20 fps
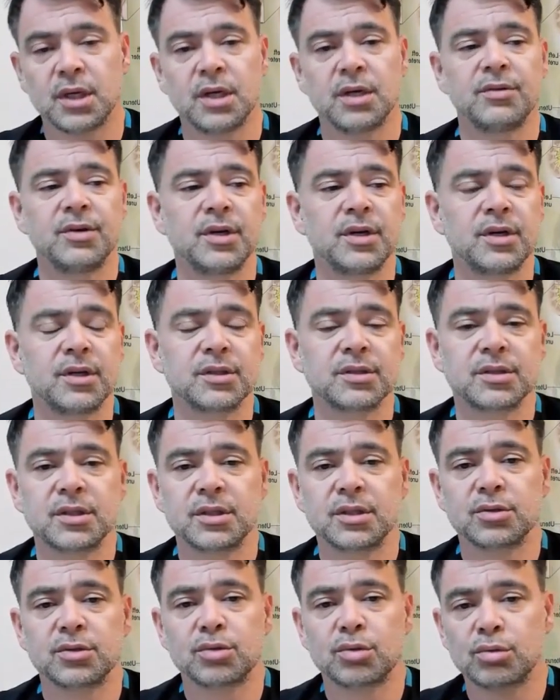When we
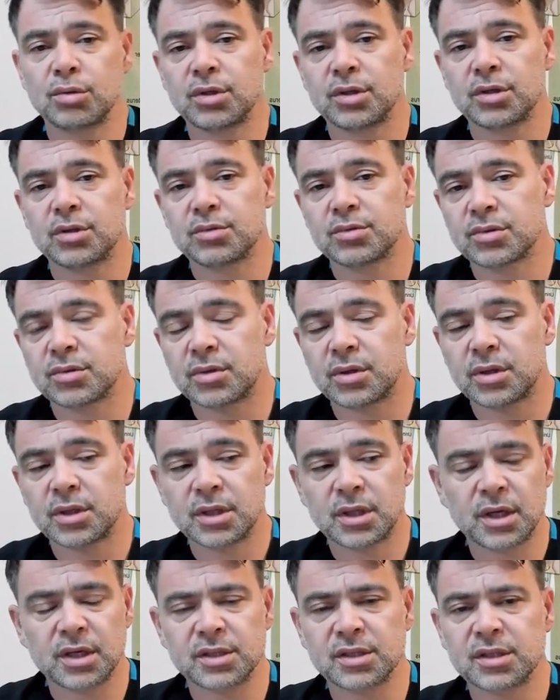question the patient's
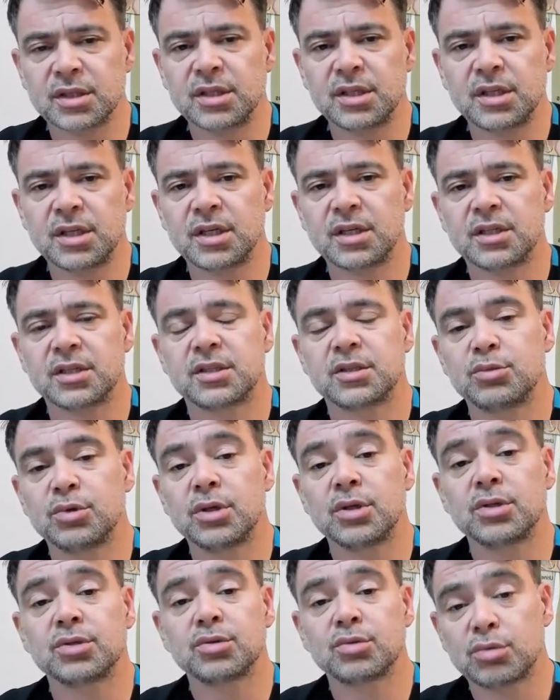history, we see that he
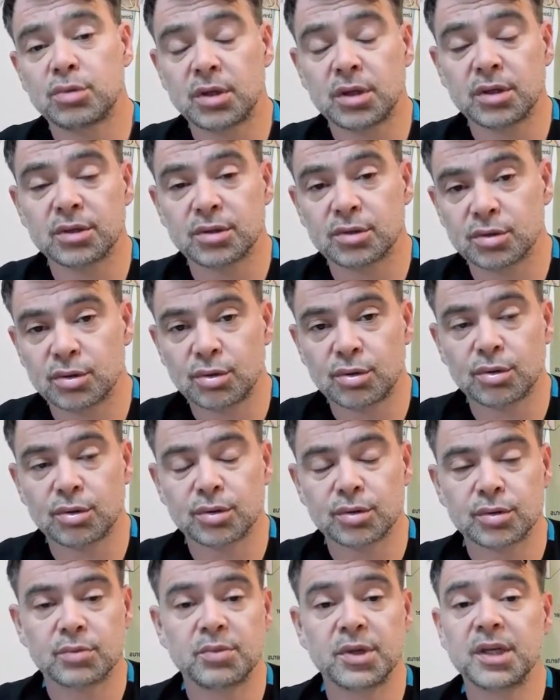has used this
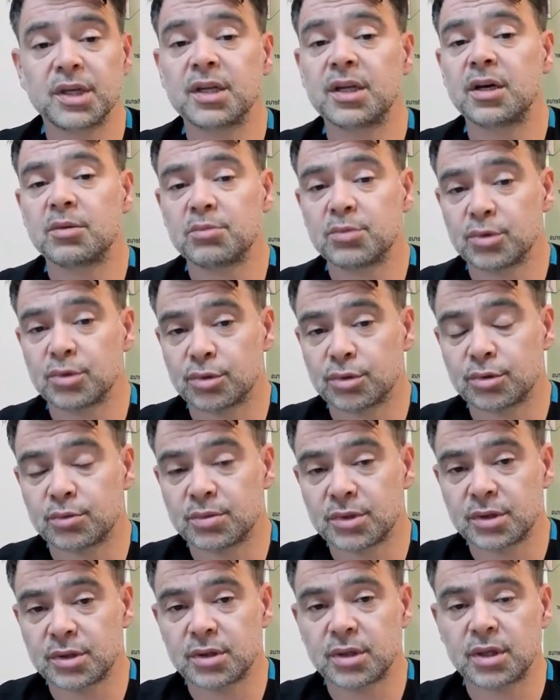medication. So what
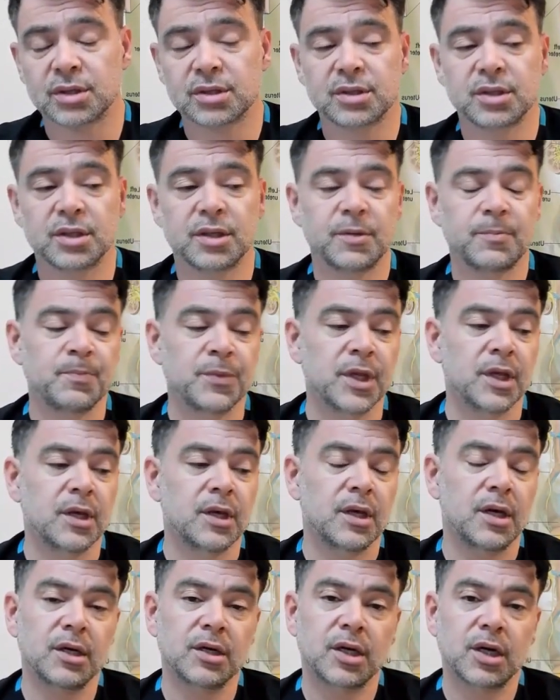do we do in this
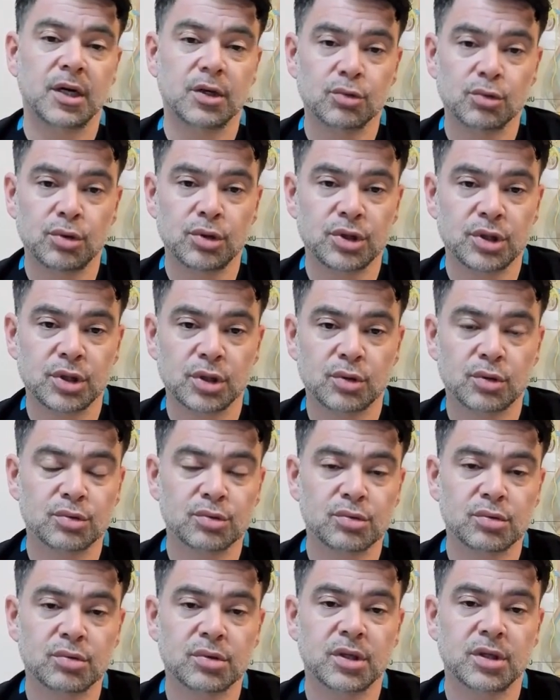case? After a
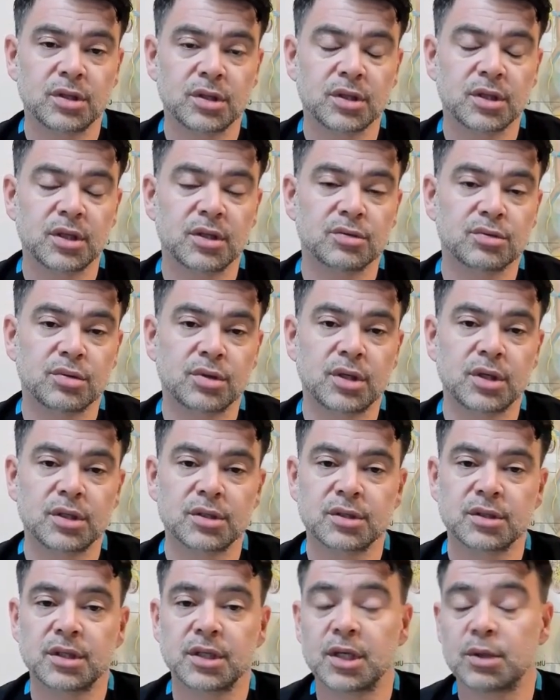cardiology
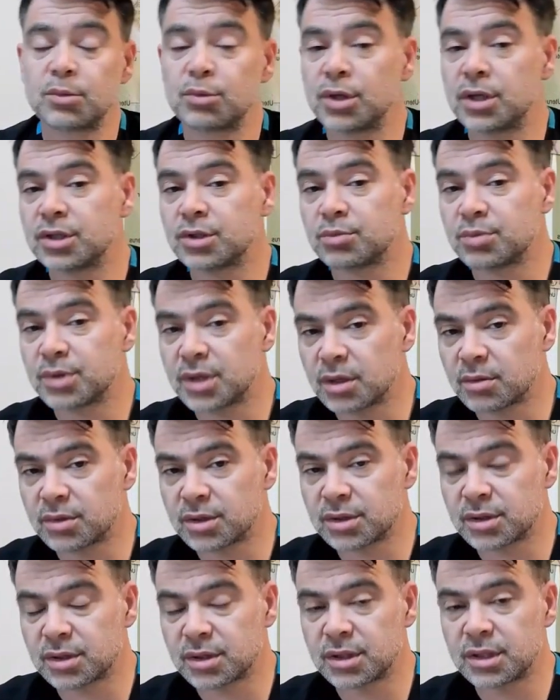consultation, we either
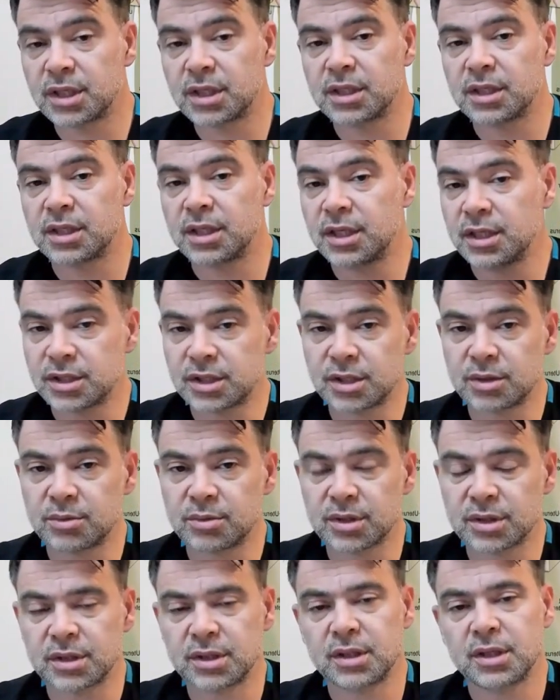tell the patient to
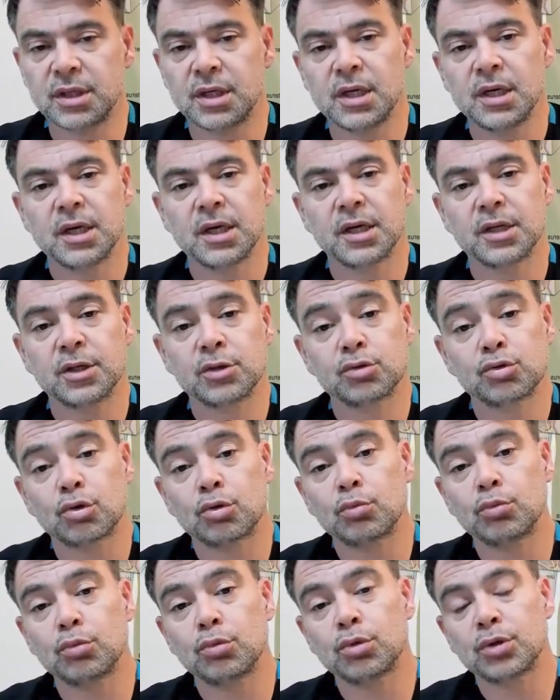stop this
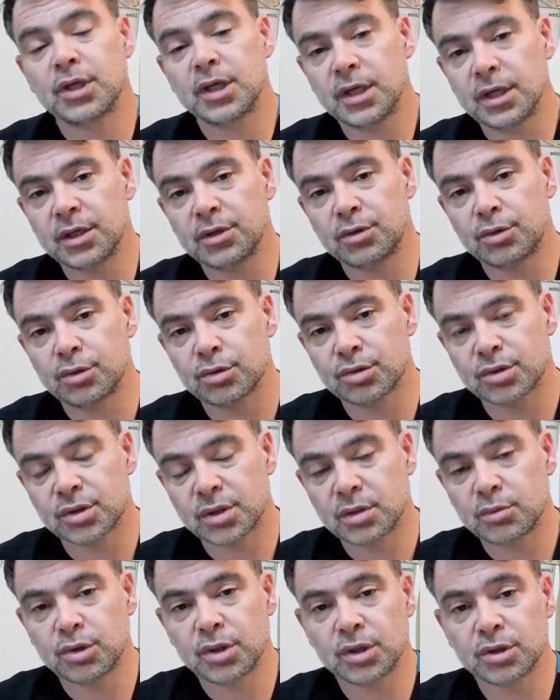medication or to change it.
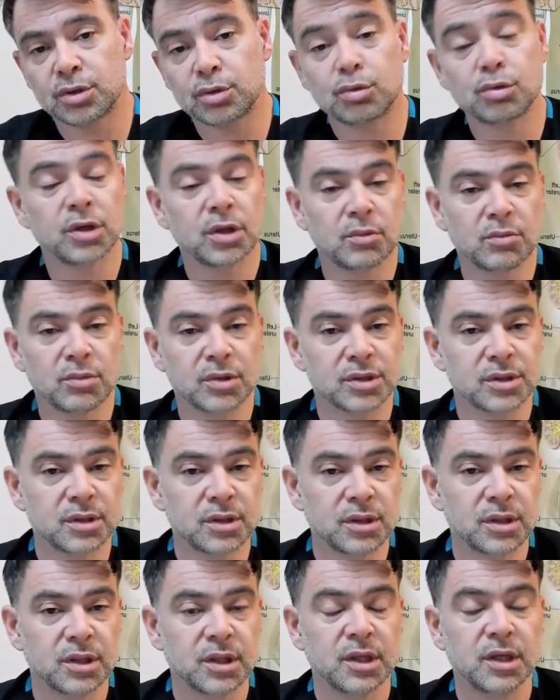If there is a
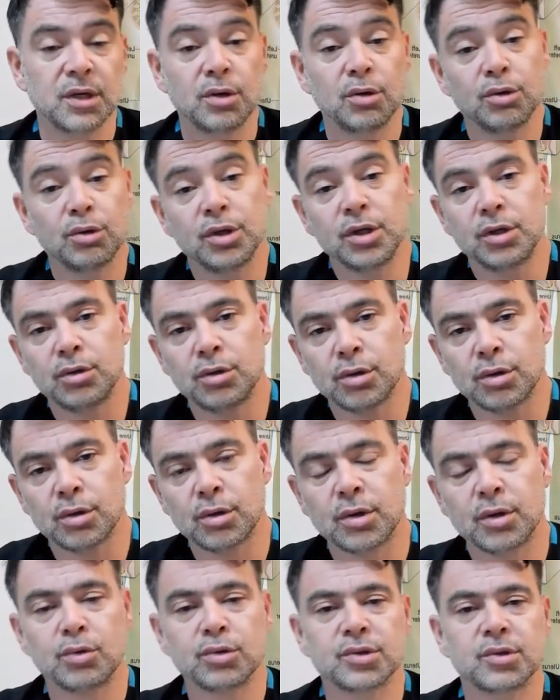necessity to use it,
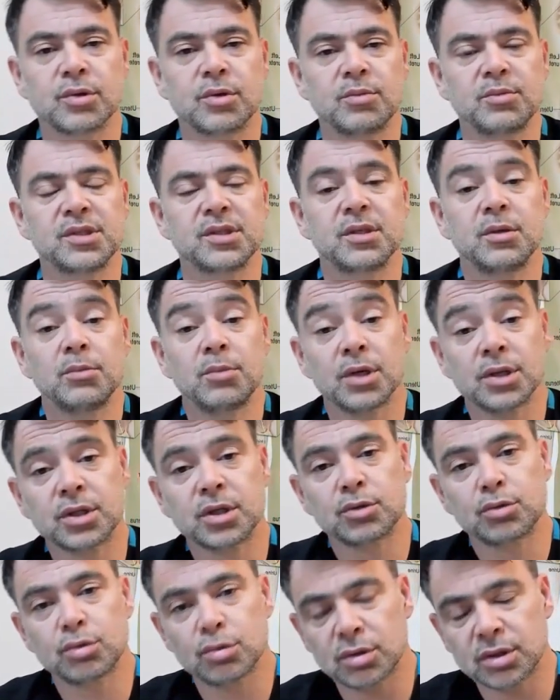we try to
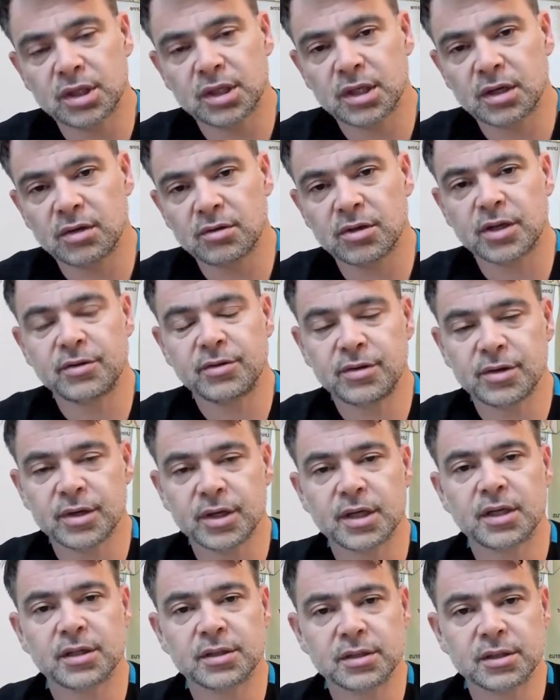overcome the erectile
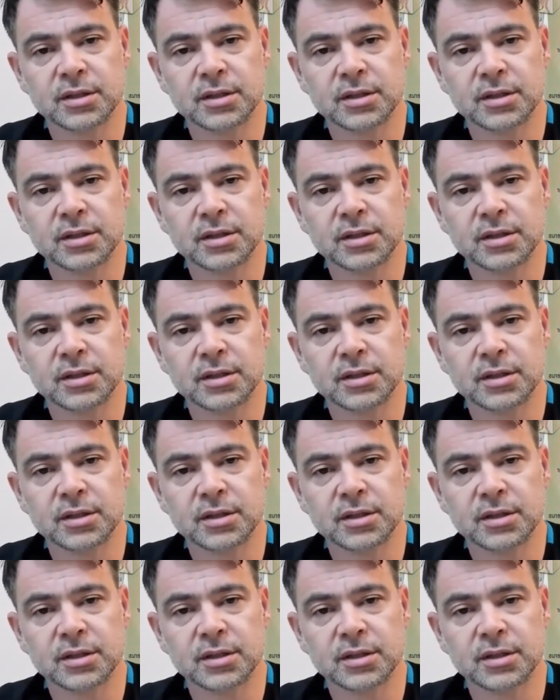dysfunction